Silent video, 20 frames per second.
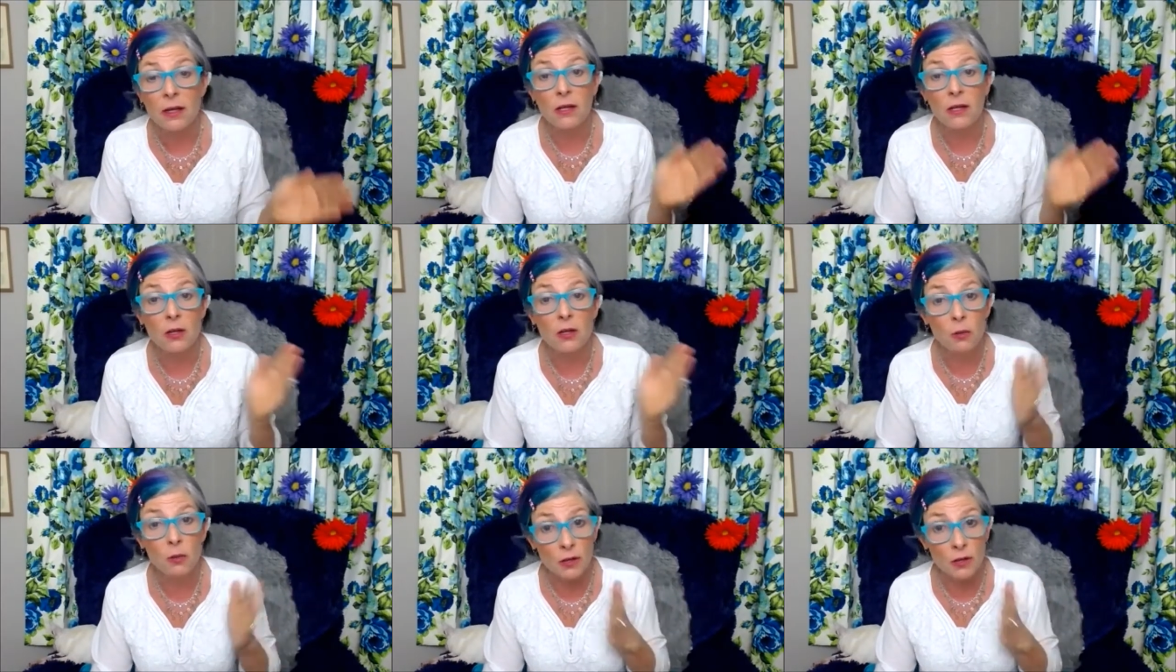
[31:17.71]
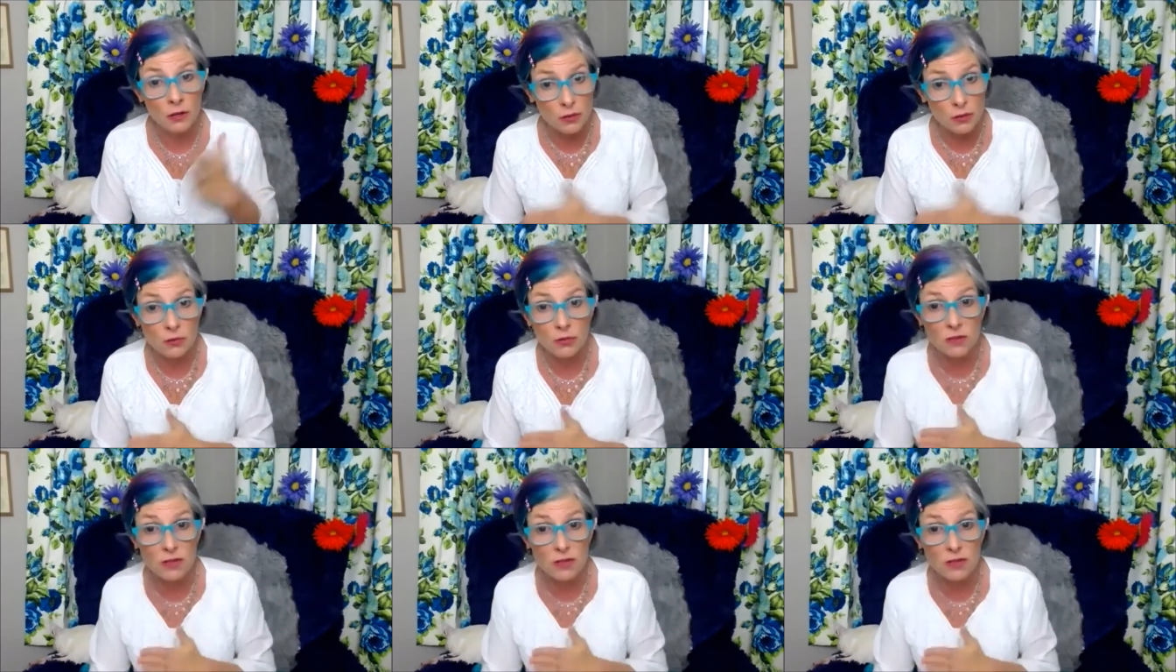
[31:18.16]
You want to
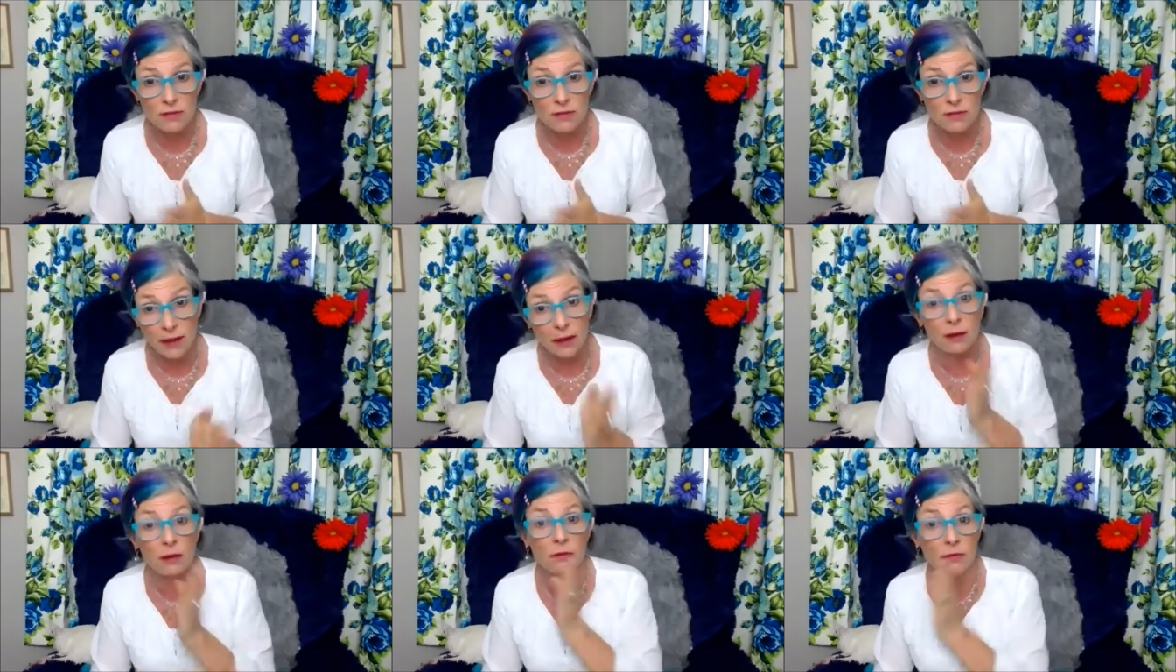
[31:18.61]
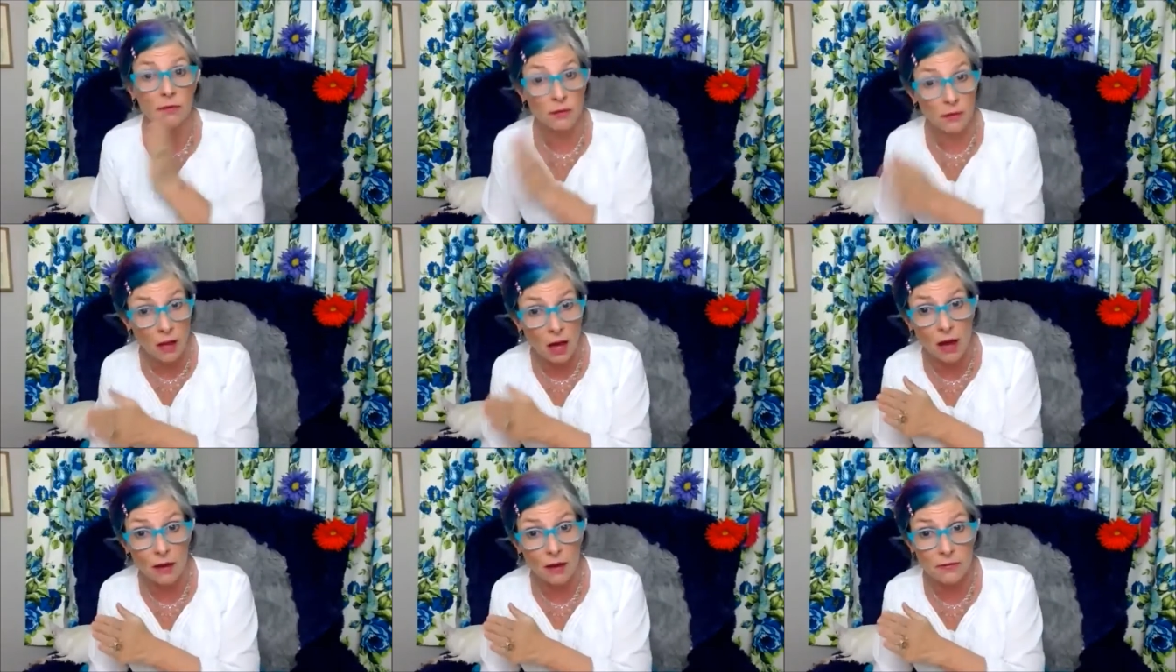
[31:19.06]
do stuff out of
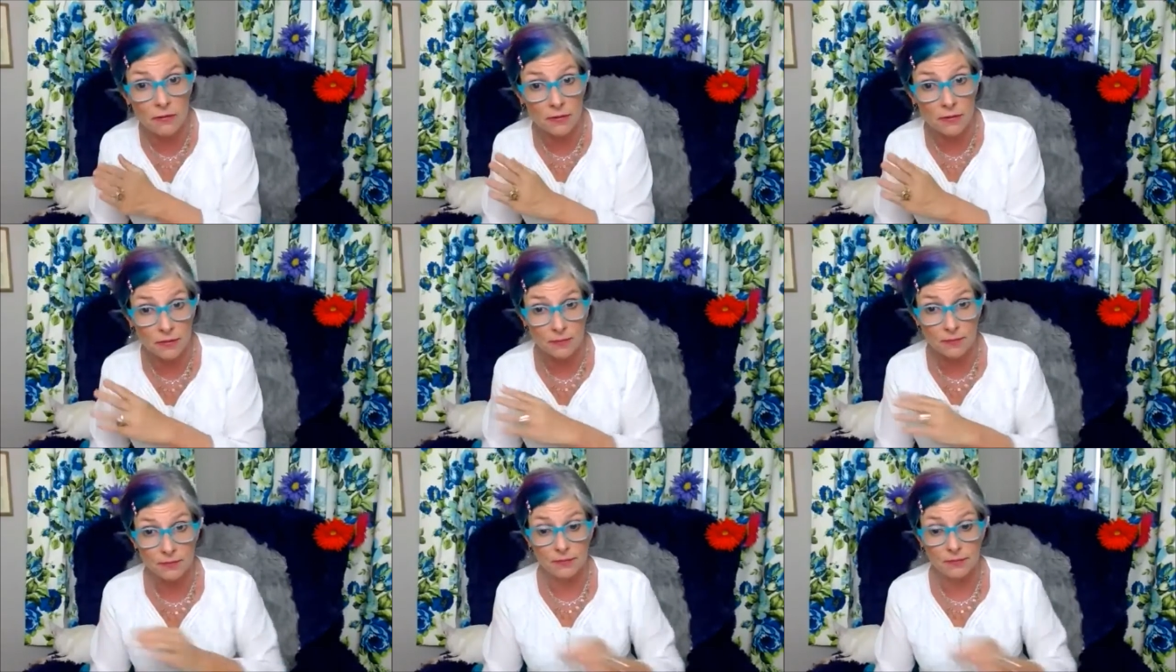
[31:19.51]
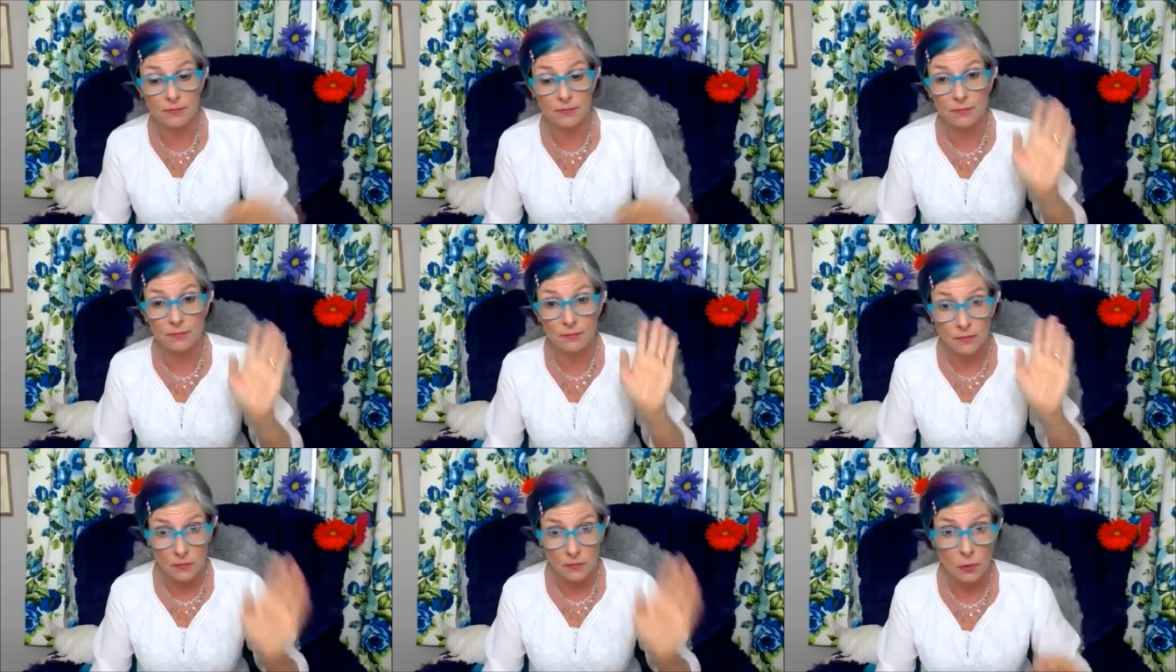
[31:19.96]
love,
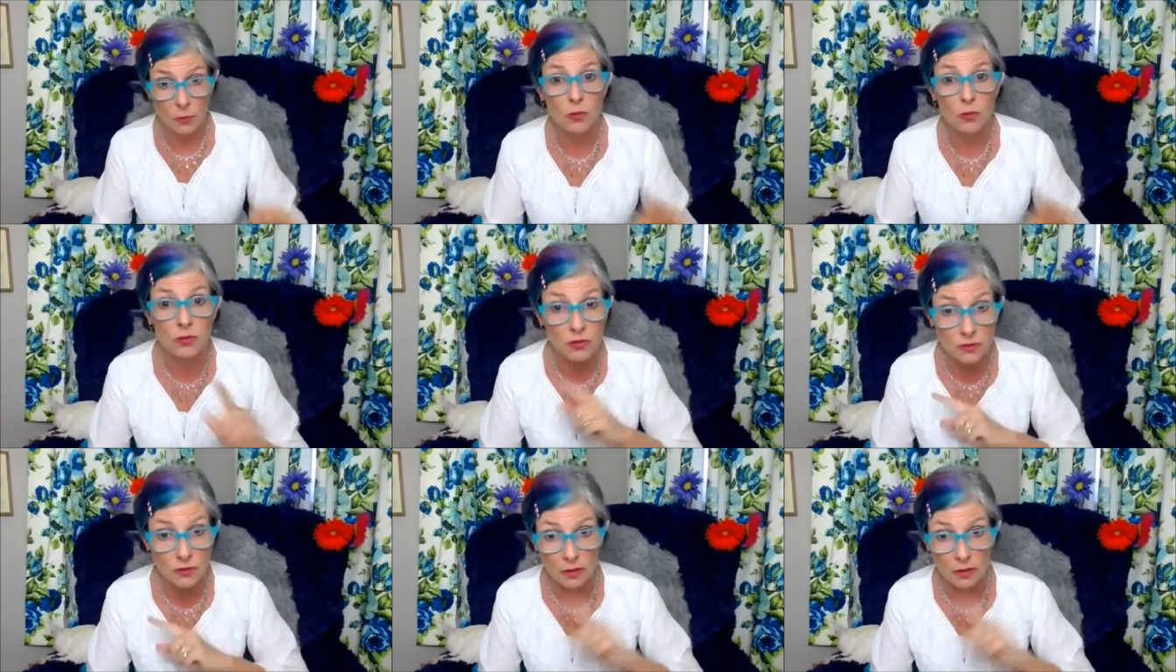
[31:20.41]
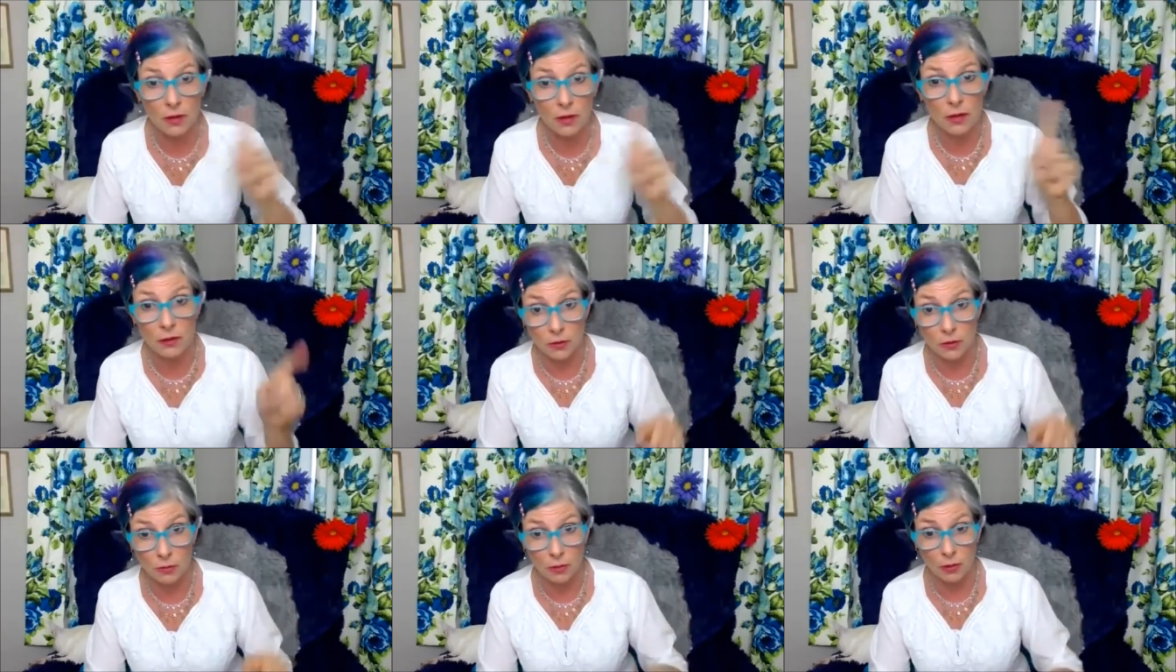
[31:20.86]
which is
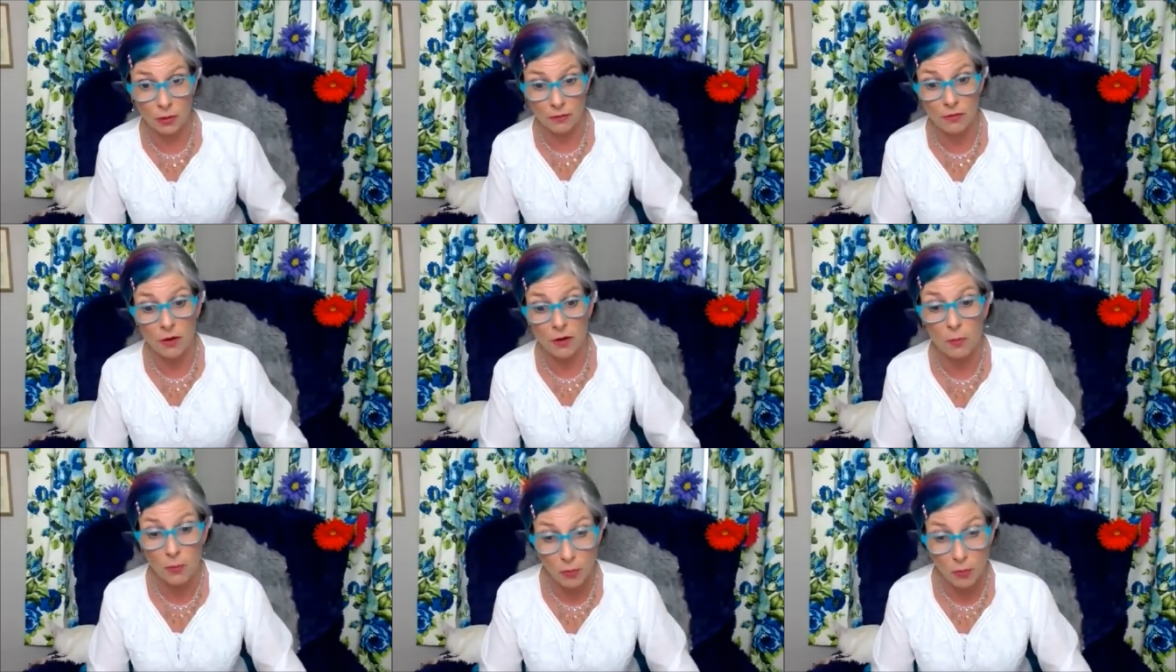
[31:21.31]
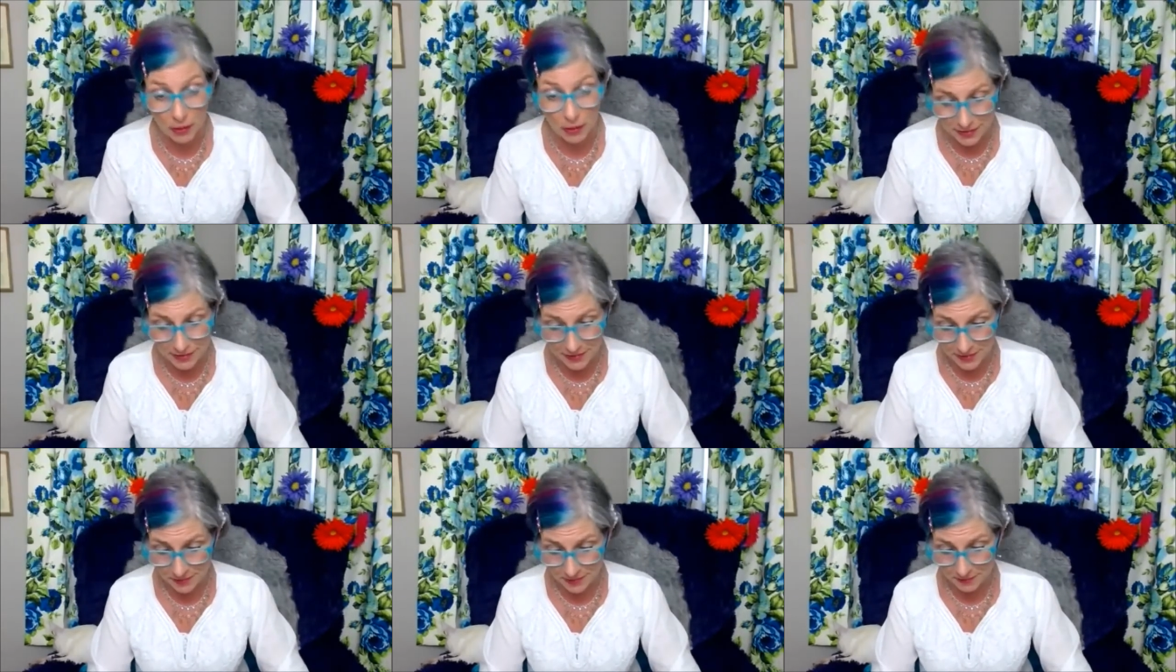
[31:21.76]
another one of our
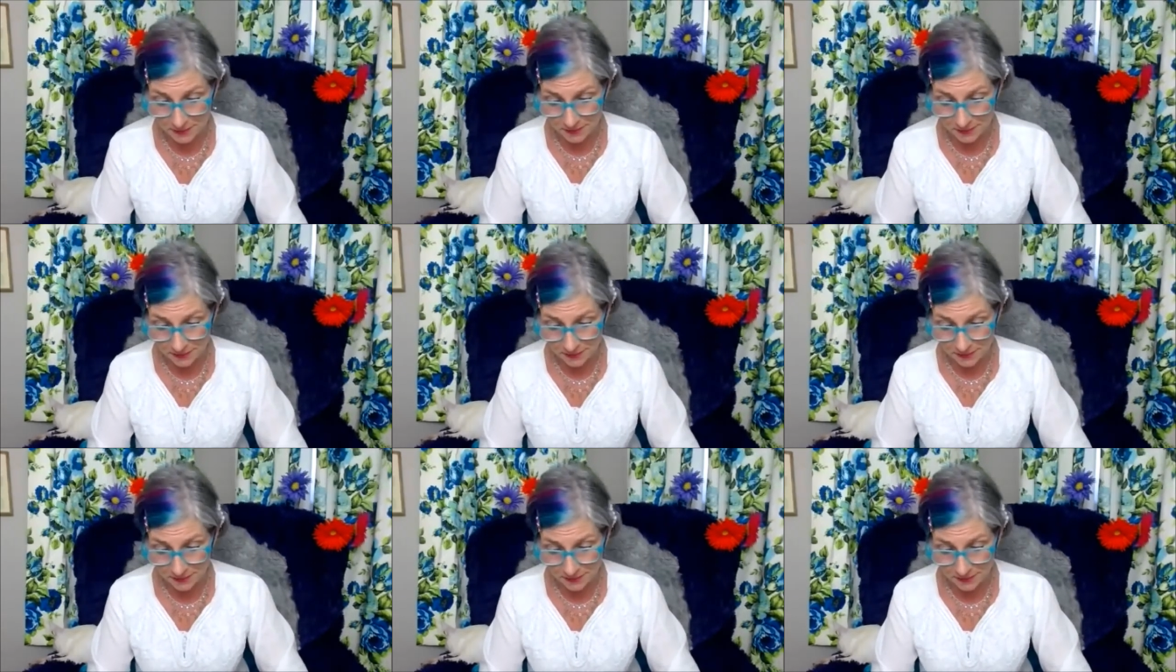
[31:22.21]
points.